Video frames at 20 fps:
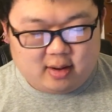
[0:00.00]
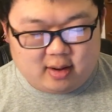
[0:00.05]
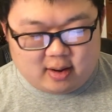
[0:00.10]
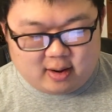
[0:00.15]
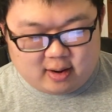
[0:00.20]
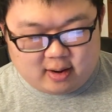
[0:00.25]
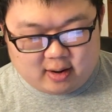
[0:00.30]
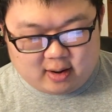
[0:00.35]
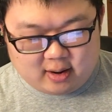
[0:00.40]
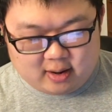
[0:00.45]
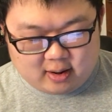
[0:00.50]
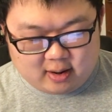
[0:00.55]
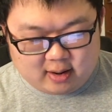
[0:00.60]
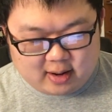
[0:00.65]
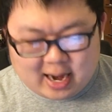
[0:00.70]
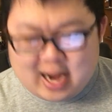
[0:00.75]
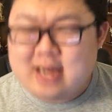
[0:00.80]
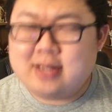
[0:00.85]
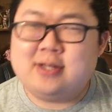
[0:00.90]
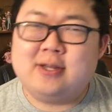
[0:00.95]

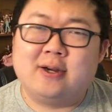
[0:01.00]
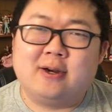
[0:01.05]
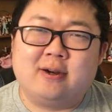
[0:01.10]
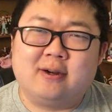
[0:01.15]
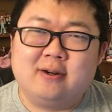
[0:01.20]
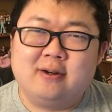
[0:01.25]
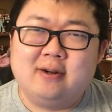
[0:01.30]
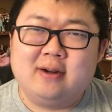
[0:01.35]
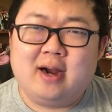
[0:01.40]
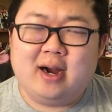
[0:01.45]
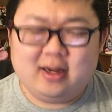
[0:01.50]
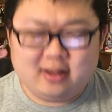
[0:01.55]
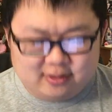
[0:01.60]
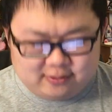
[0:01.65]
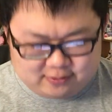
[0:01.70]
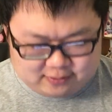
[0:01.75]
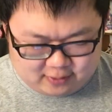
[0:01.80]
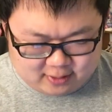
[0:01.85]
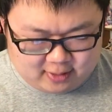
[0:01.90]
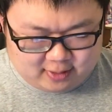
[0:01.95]
A tier. And
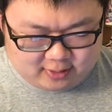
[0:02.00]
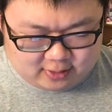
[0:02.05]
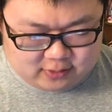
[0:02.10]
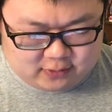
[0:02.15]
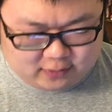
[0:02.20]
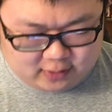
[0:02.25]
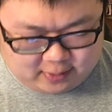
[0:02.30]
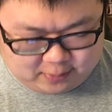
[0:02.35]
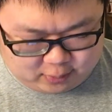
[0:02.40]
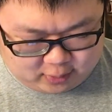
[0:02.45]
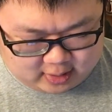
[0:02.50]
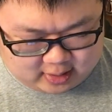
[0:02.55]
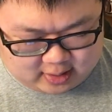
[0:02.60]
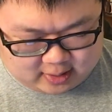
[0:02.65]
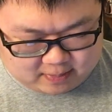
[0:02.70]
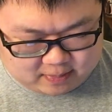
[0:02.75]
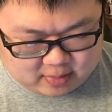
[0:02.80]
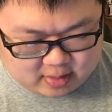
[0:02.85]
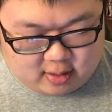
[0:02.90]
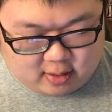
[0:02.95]
it's very pretty.
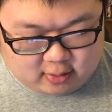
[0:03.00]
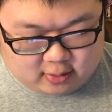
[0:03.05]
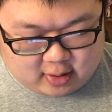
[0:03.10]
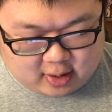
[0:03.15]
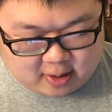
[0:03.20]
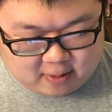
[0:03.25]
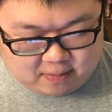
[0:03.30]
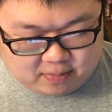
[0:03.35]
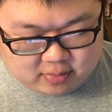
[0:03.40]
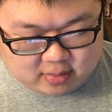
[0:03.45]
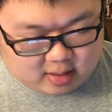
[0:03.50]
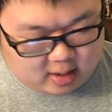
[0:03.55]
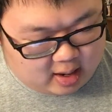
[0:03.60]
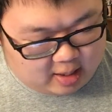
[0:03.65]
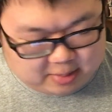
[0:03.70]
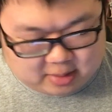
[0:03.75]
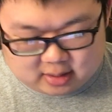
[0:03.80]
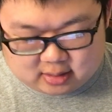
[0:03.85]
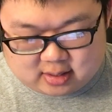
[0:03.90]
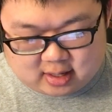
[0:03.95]
Okay,
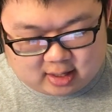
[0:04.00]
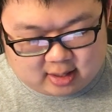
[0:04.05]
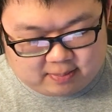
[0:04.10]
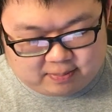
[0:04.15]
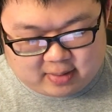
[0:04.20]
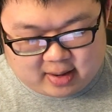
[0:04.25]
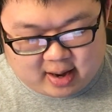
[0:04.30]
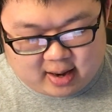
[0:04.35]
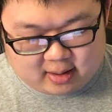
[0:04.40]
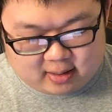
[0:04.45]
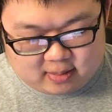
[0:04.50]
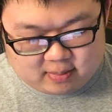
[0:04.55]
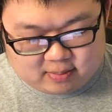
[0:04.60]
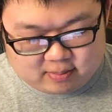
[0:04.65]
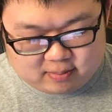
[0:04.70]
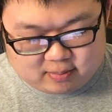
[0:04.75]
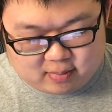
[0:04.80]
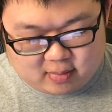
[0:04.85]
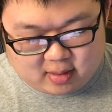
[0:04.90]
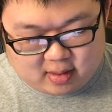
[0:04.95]
I'm gonna take it back.
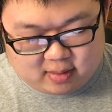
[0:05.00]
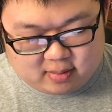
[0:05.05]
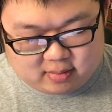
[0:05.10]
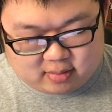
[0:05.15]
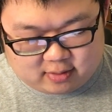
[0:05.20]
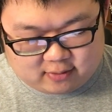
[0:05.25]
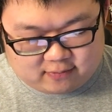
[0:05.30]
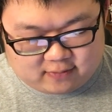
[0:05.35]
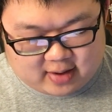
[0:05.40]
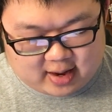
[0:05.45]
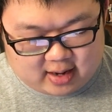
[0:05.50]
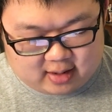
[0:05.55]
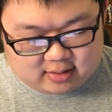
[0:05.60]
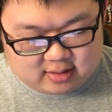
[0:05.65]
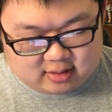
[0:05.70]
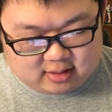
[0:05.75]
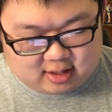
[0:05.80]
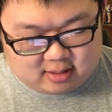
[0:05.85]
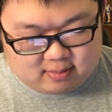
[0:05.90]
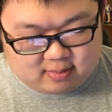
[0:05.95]
The fact
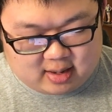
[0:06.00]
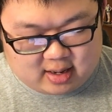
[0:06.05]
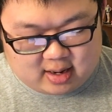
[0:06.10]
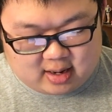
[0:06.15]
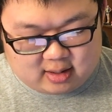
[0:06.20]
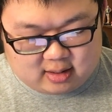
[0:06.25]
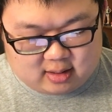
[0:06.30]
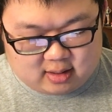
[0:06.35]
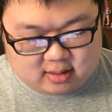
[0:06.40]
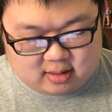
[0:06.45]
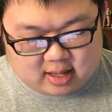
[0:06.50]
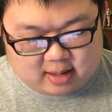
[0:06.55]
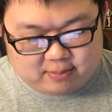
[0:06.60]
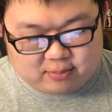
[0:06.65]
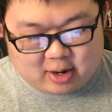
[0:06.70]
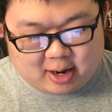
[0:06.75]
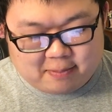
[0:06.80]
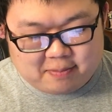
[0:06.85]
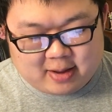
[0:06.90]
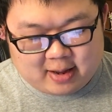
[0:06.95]
that they
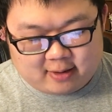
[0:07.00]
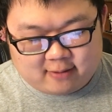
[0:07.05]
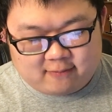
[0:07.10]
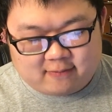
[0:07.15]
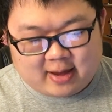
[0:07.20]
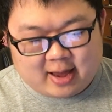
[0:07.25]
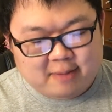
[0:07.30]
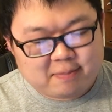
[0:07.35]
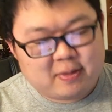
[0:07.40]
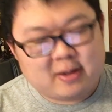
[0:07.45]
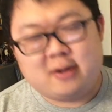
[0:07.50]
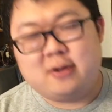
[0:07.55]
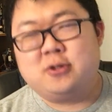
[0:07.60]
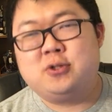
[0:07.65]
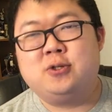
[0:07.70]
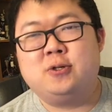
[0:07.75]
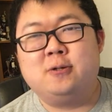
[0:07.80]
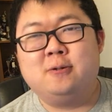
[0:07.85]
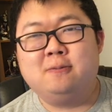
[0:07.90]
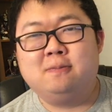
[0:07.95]
brought back Fat
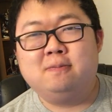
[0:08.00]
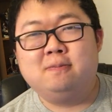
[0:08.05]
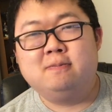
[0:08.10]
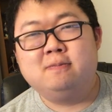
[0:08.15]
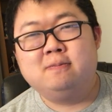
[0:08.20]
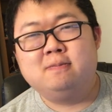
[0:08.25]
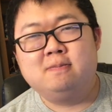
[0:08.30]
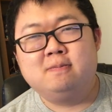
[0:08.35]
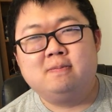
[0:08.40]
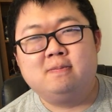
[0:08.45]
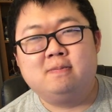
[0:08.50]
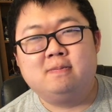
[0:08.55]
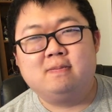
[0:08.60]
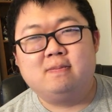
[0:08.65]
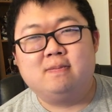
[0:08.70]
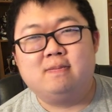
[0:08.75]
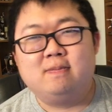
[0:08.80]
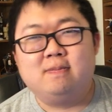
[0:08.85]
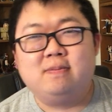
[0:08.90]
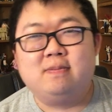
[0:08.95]
Pikachu,
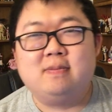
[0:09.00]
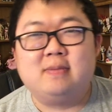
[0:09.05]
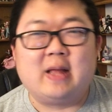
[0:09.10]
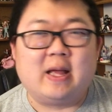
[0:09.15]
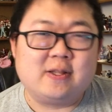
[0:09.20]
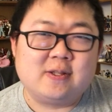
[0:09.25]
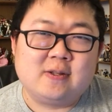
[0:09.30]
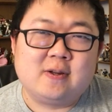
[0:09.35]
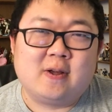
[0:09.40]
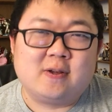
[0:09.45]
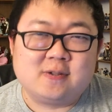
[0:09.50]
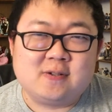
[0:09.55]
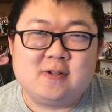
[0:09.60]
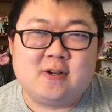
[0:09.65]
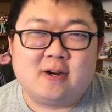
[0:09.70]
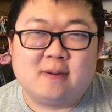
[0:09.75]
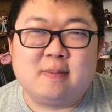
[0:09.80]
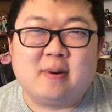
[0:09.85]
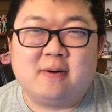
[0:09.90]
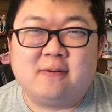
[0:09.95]
that's an S
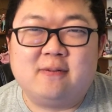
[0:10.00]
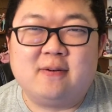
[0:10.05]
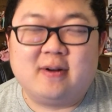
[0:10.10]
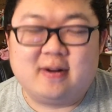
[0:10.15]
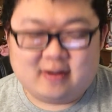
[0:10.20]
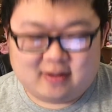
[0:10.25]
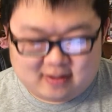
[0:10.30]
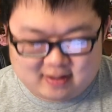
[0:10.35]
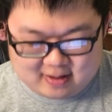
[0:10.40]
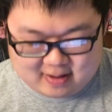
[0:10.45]
tier, my friend.